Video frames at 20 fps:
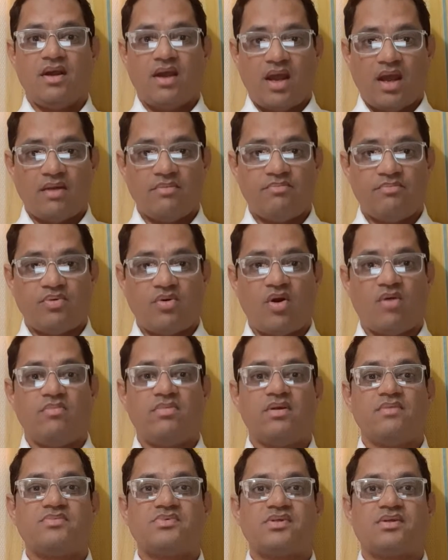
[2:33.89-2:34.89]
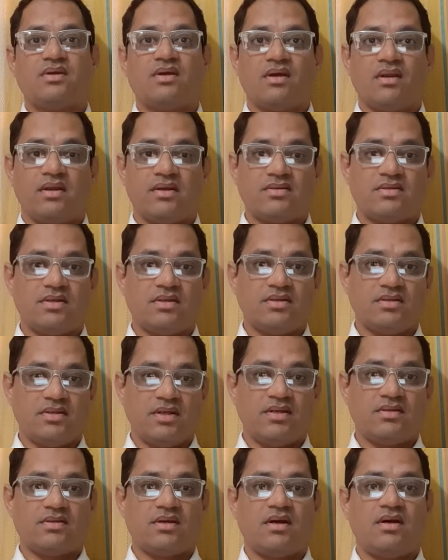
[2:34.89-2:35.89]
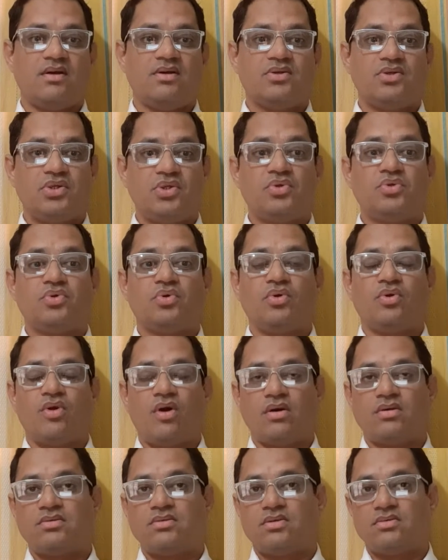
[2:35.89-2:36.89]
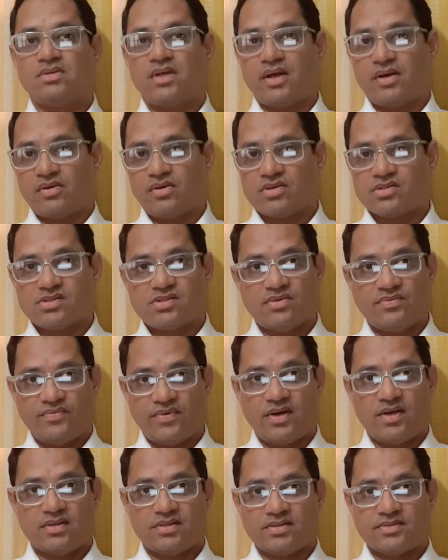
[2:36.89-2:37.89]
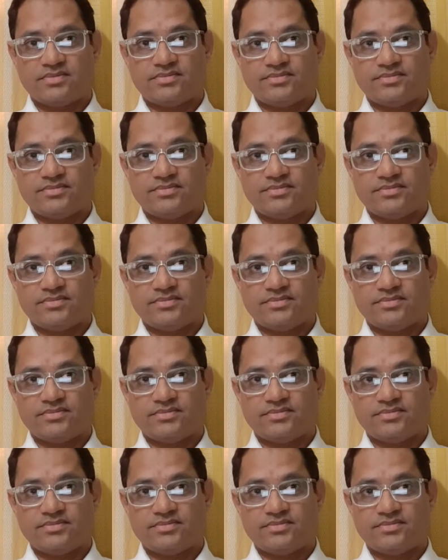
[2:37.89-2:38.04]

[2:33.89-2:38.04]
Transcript: and problems in collecting data due to lockdown across the world.